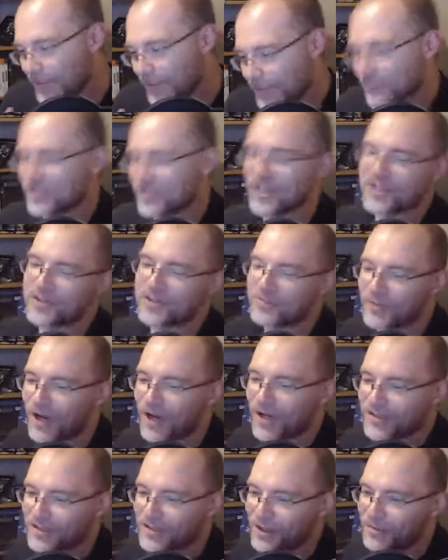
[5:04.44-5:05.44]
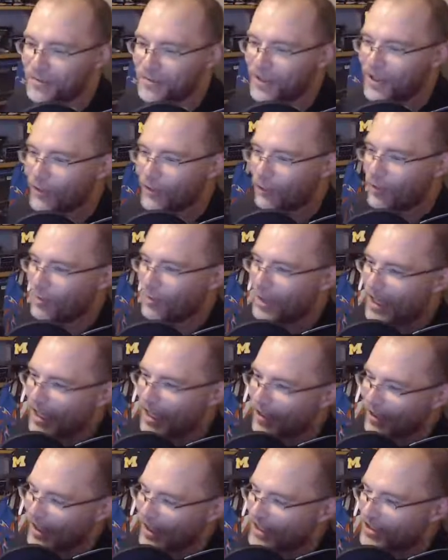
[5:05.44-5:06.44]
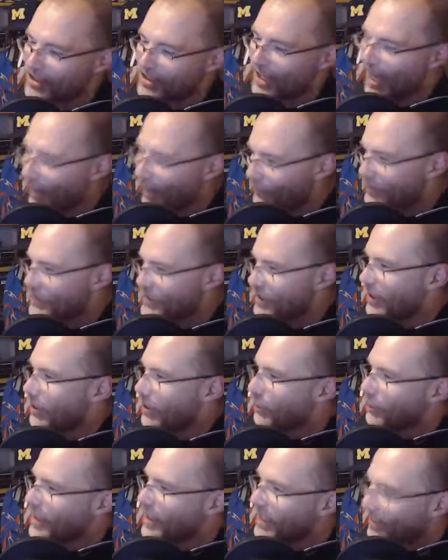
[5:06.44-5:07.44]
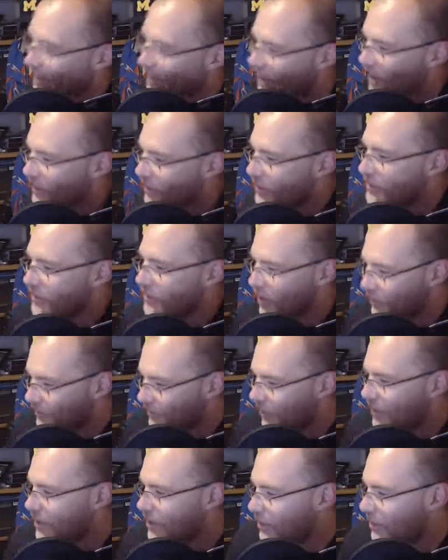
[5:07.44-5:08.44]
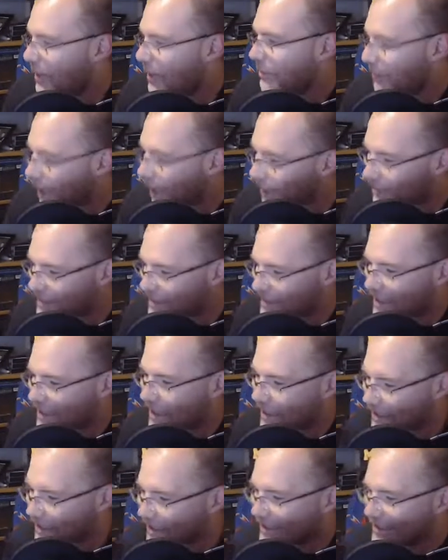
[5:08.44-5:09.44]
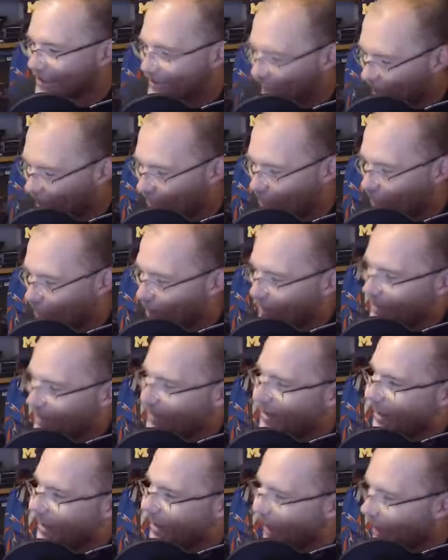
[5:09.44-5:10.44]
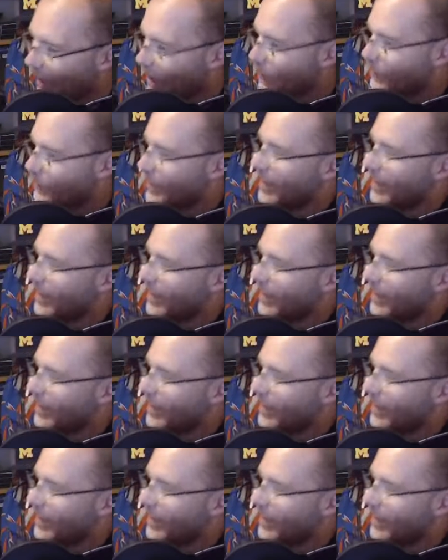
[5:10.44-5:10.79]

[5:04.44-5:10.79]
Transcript: Jason Roscom. With me here each and every single week, the Darth Vader to my Palpatine, Dave Martin. Hello, Dave.